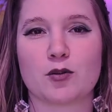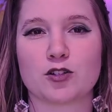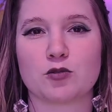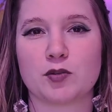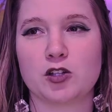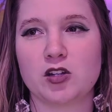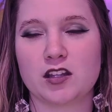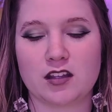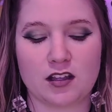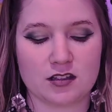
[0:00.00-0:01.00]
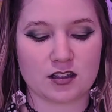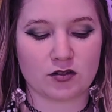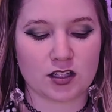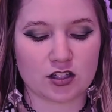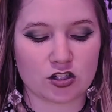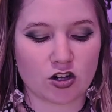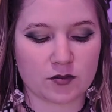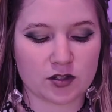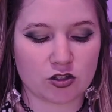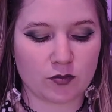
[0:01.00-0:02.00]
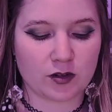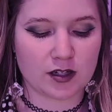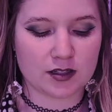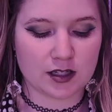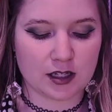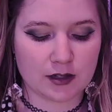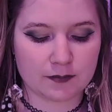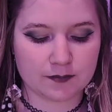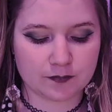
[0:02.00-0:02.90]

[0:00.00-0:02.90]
on a bunch of puny things that'll get stomped super easy.